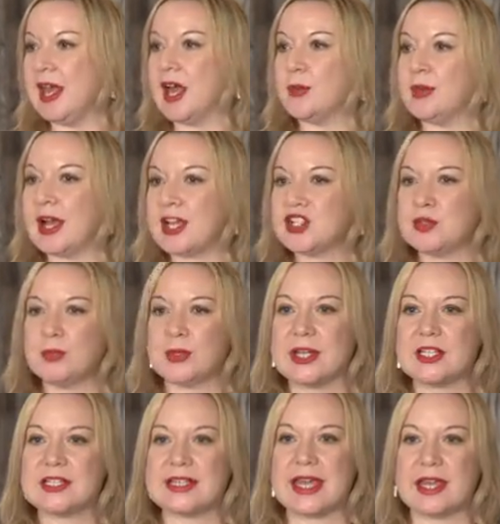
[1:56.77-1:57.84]
and we'll actually
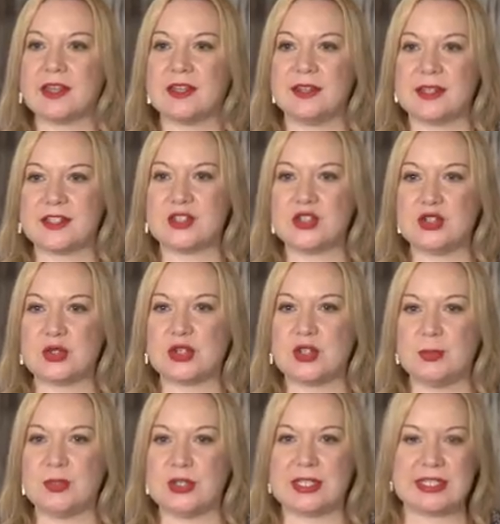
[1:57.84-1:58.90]
bring together these two
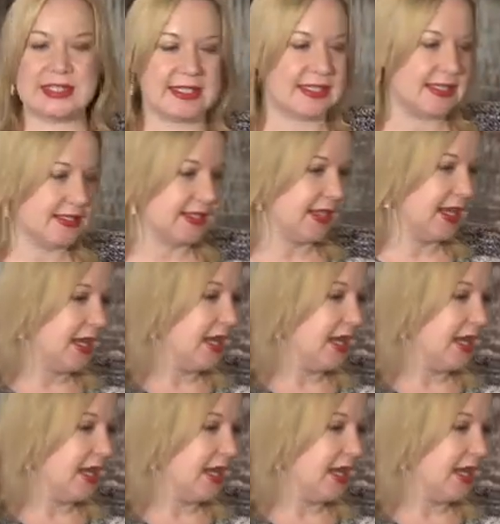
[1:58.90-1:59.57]
communities.